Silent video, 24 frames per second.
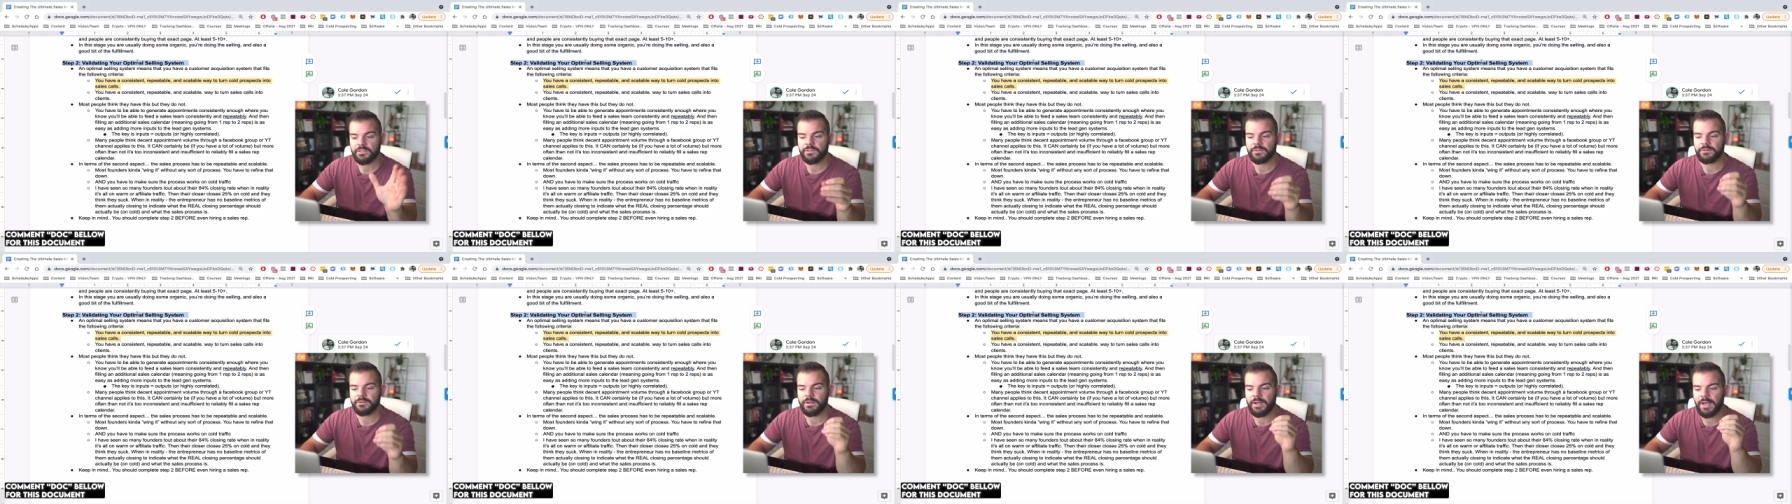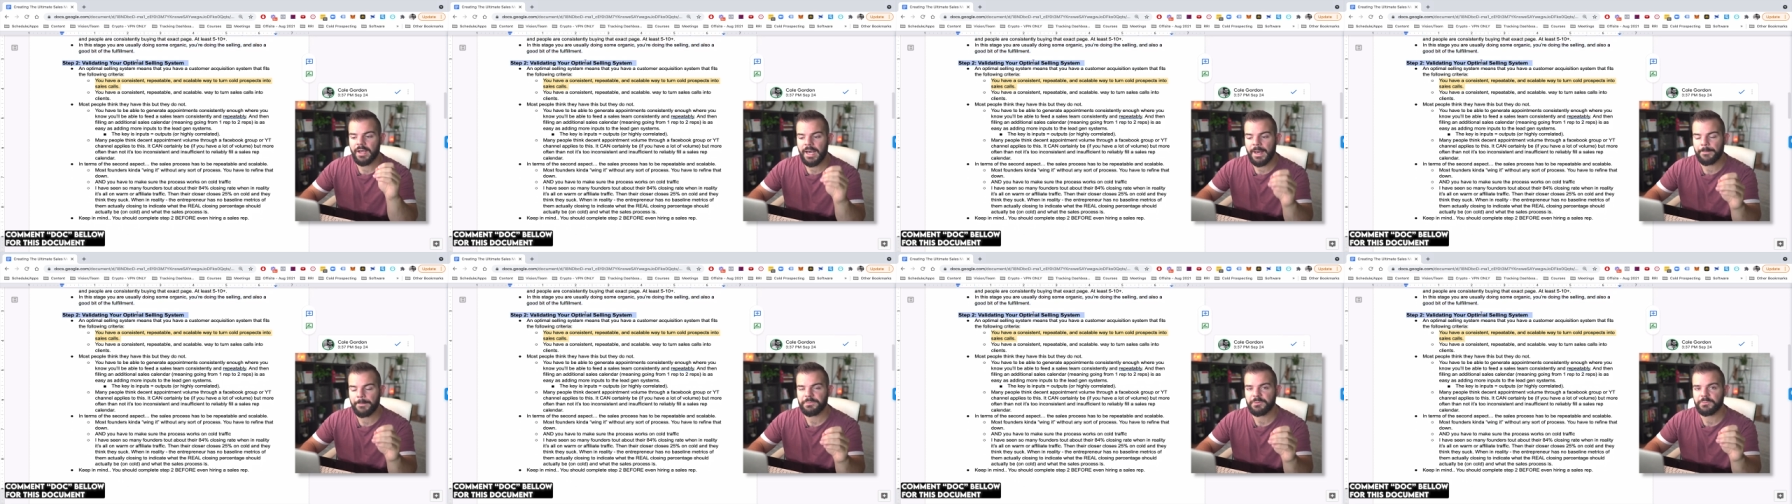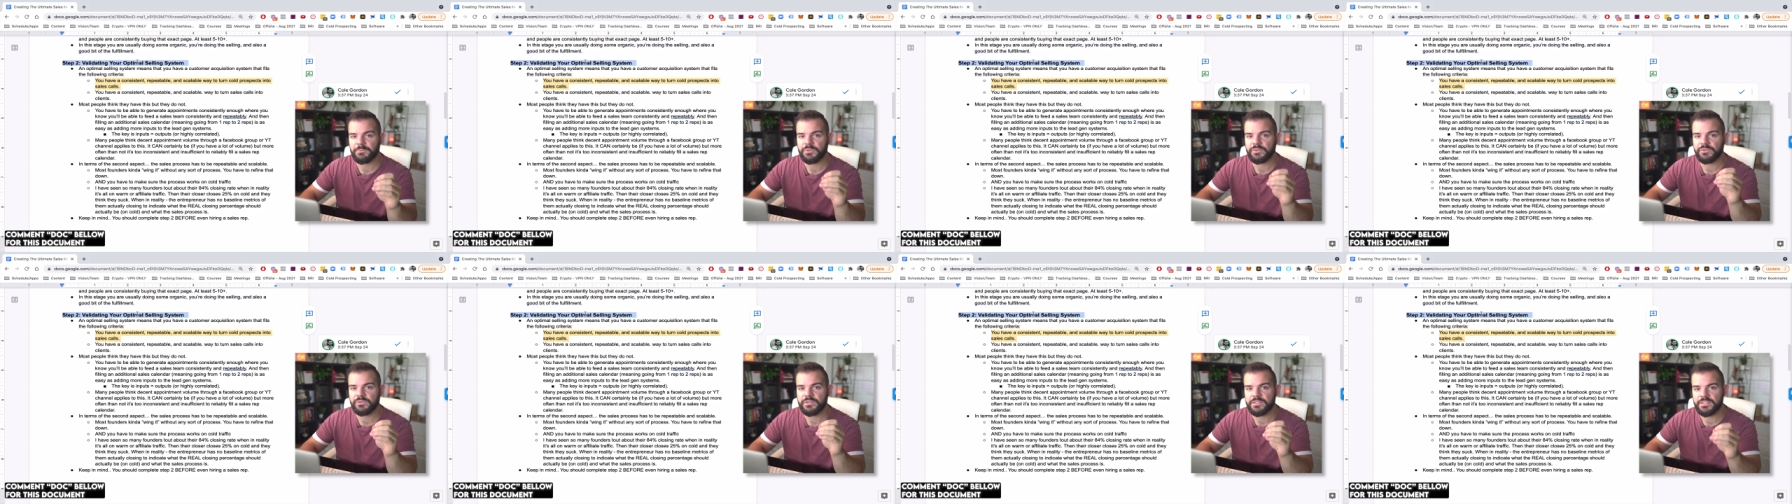your
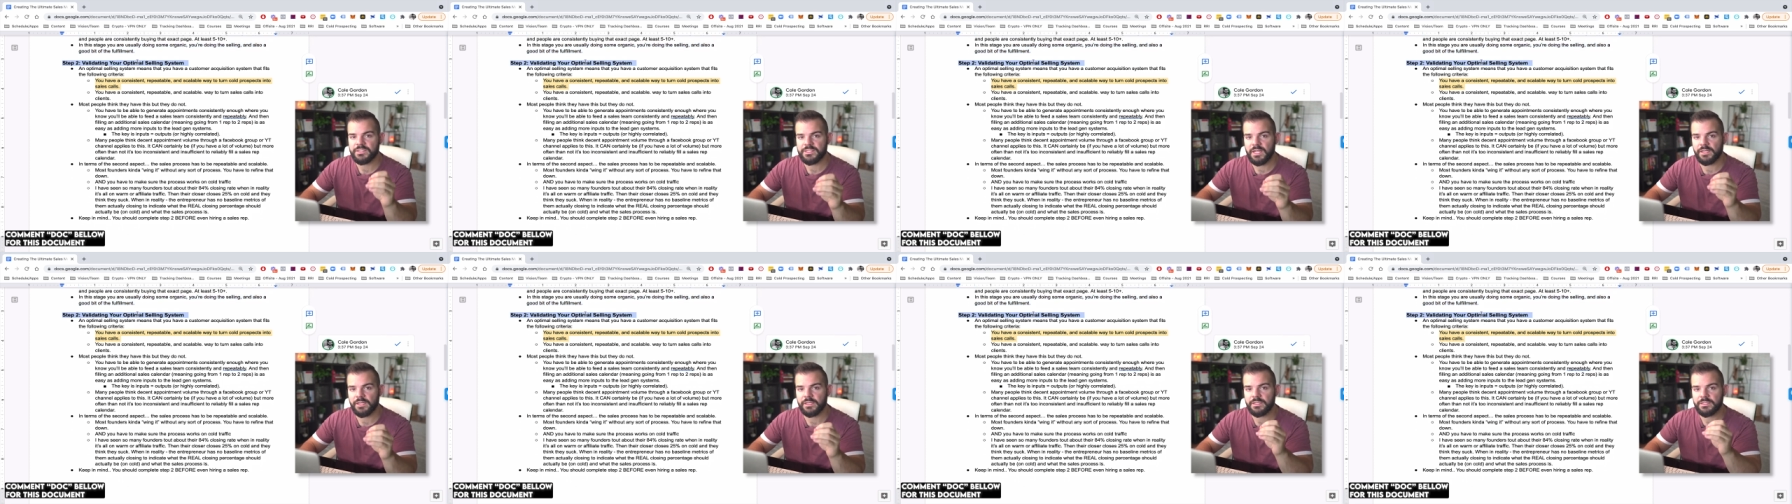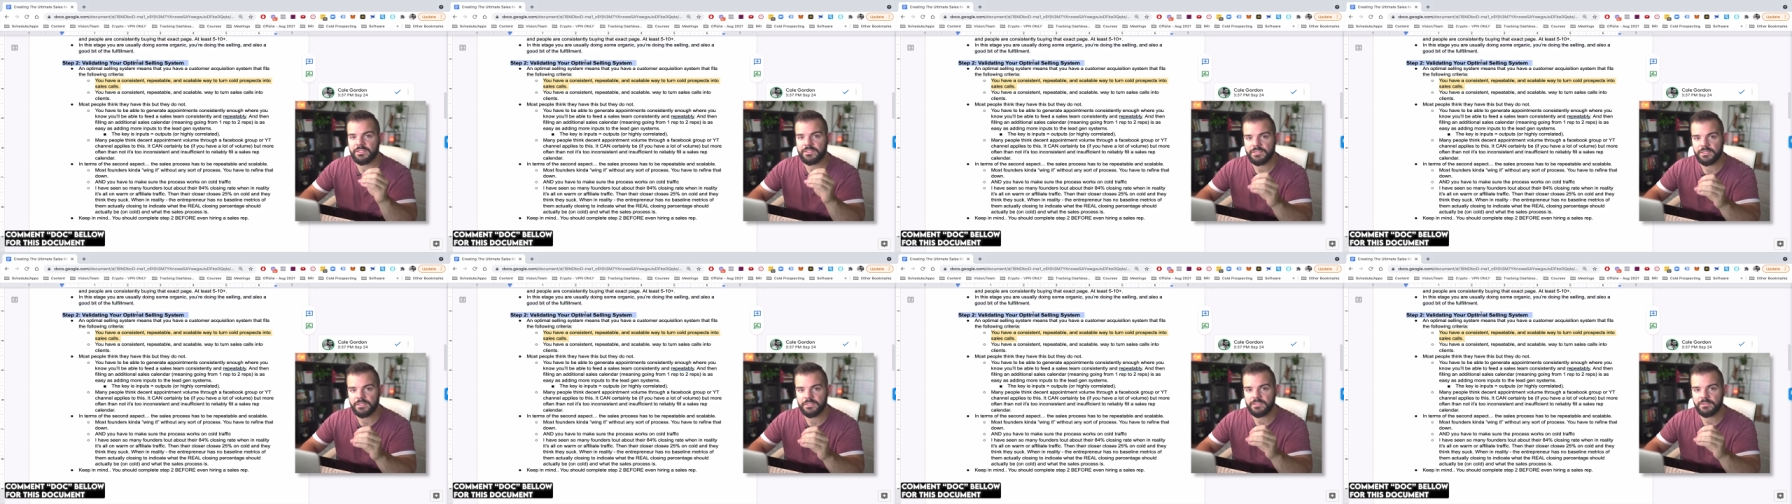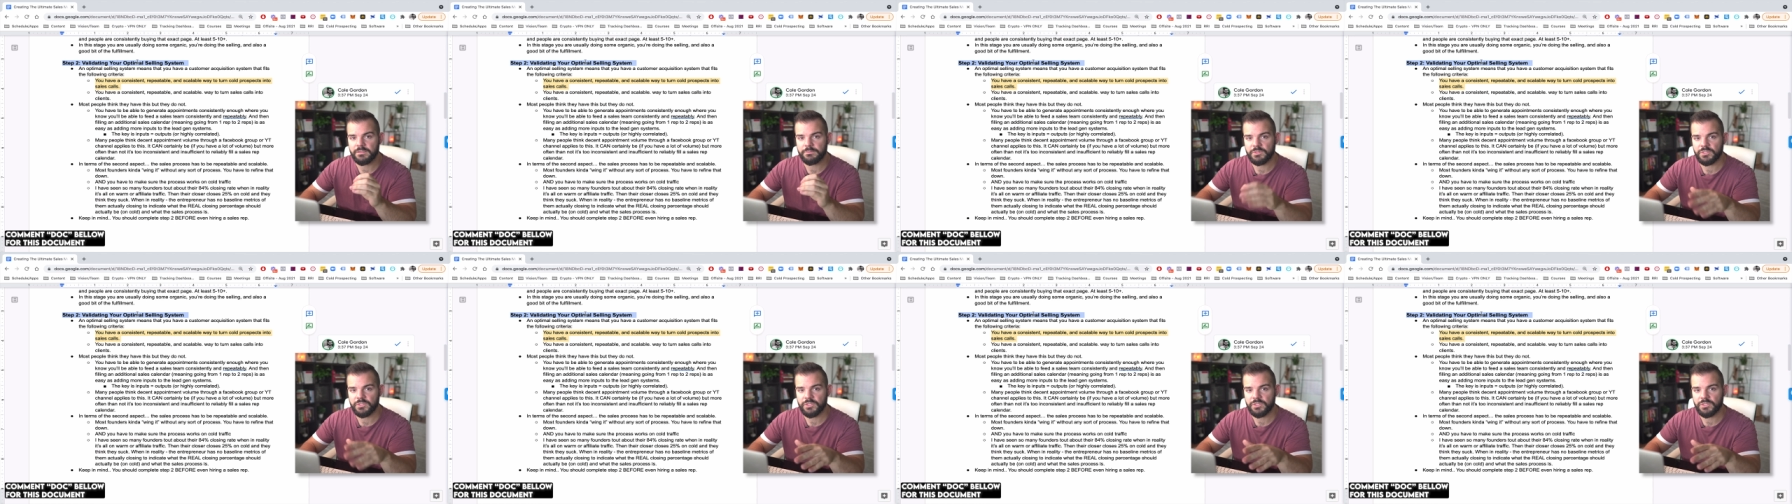optimal selling system.